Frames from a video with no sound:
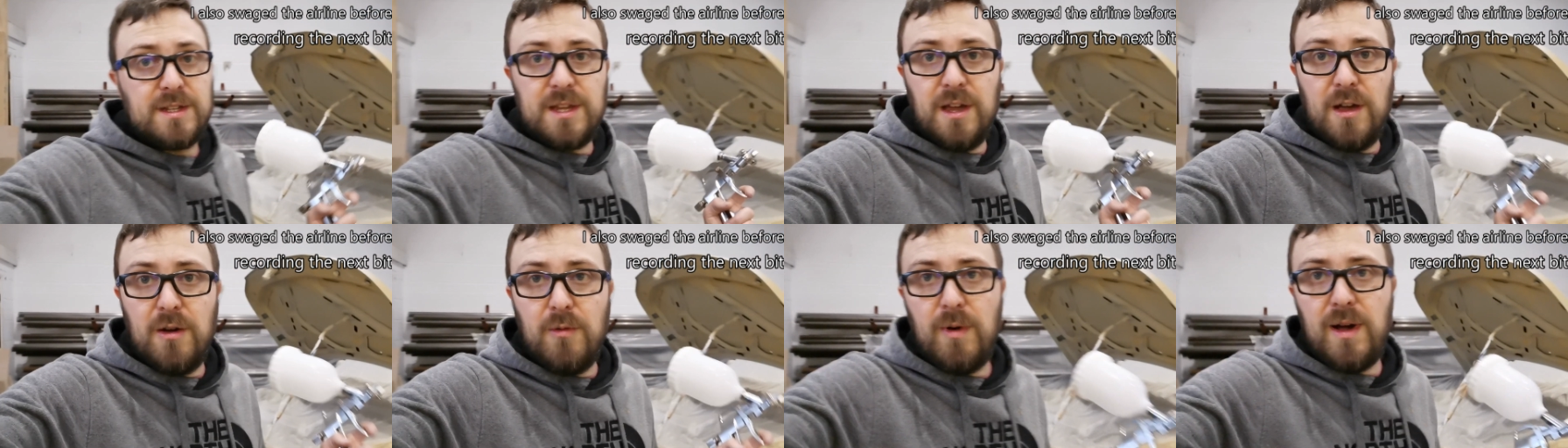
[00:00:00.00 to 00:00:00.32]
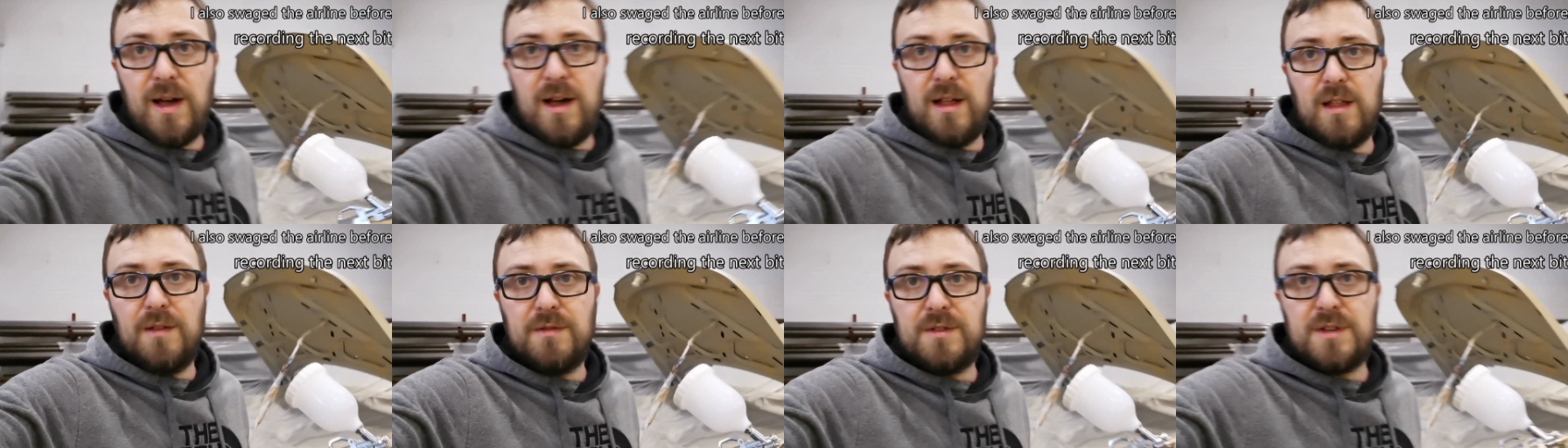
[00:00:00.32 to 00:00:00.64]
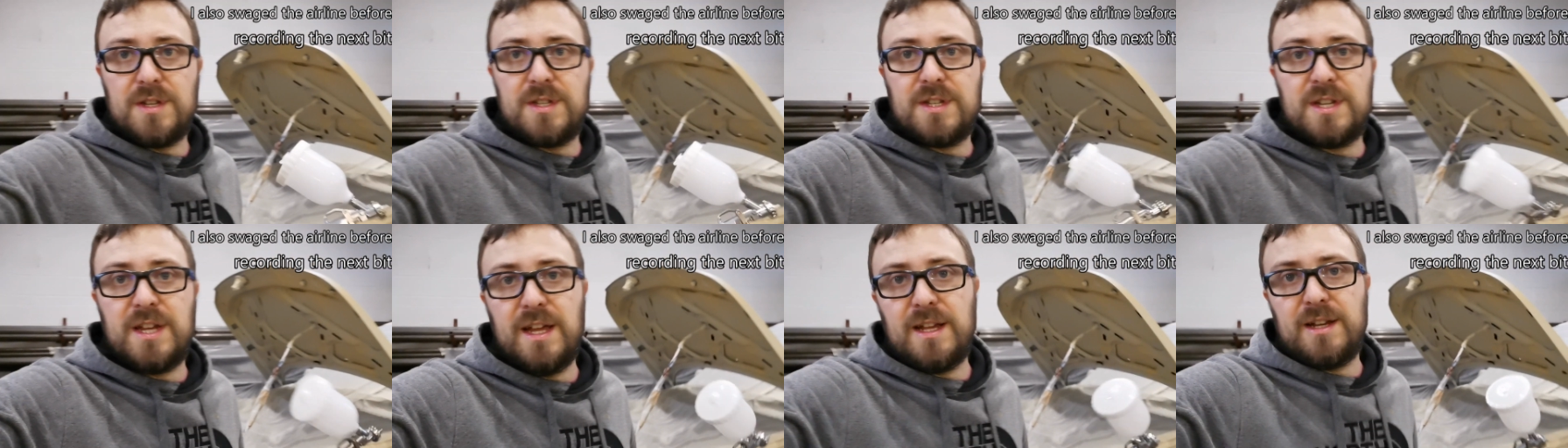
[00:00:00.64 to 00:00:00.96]
it's going well. I've
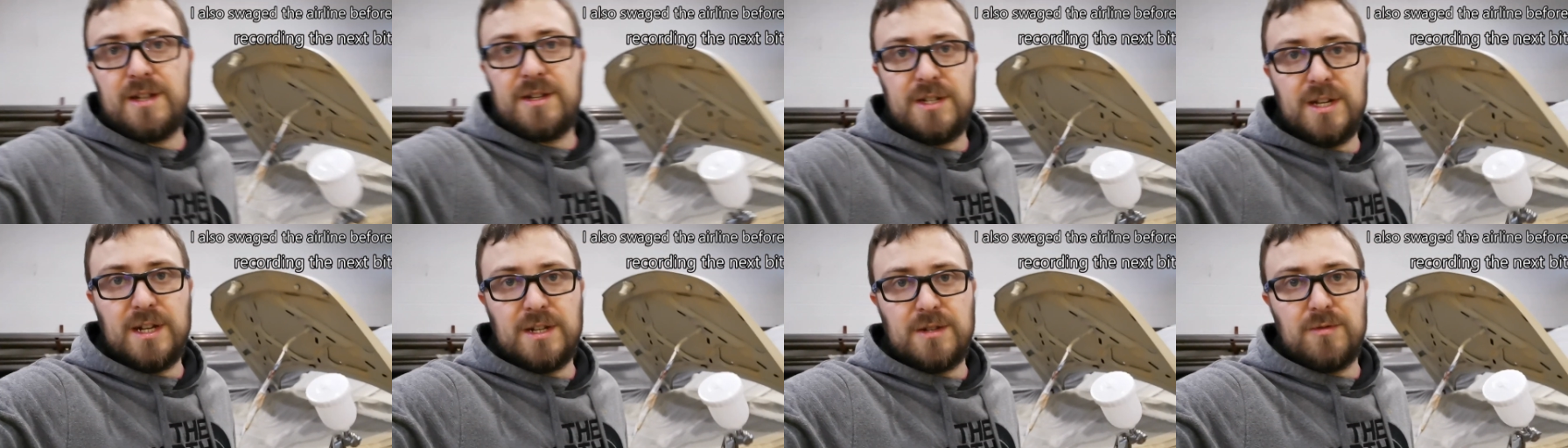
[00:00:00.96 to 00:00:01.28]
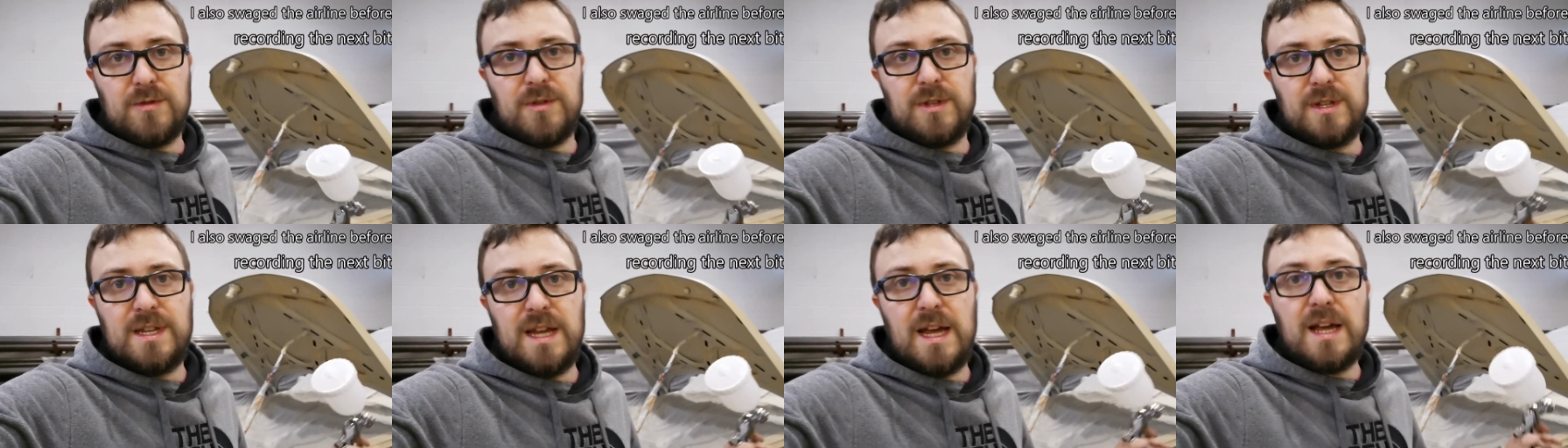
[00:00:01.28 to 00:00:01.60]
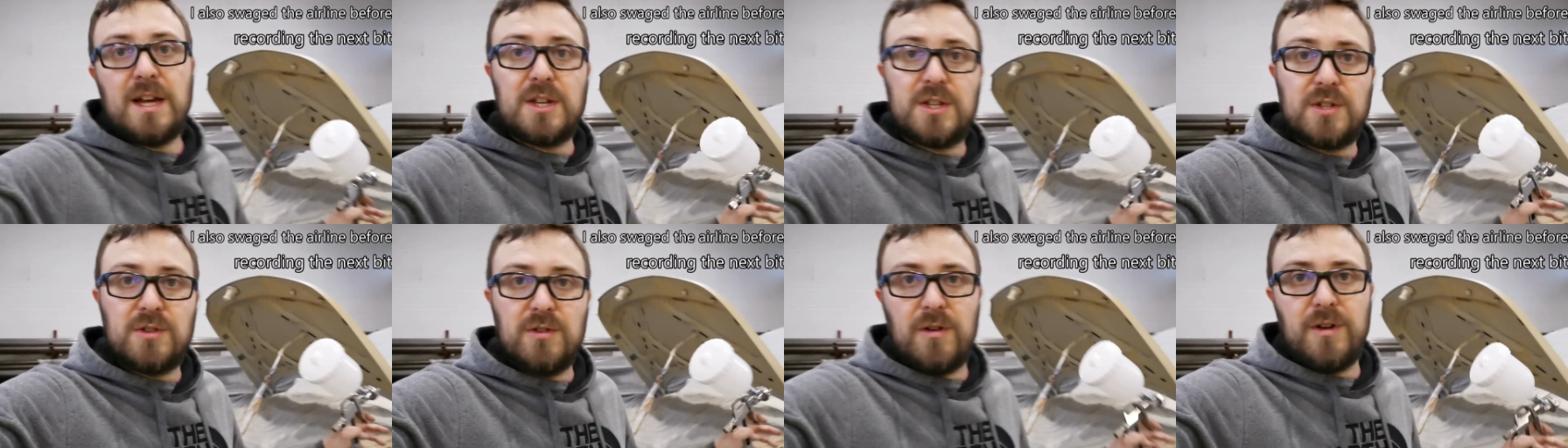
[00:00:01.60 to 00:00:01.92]
just checked all the
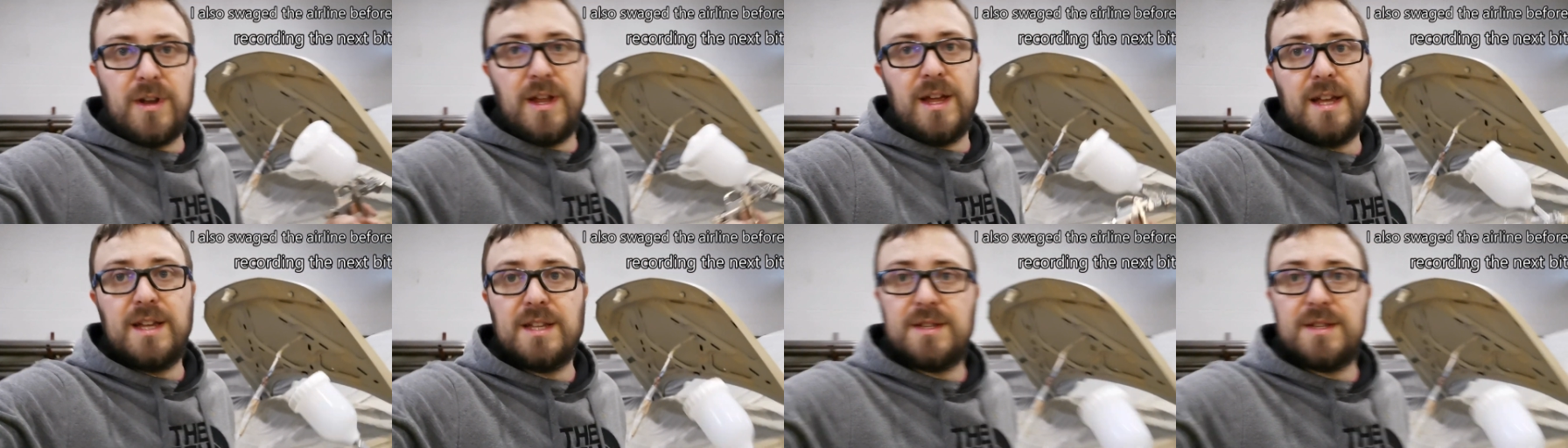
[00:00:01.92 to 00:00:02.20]
texture on it.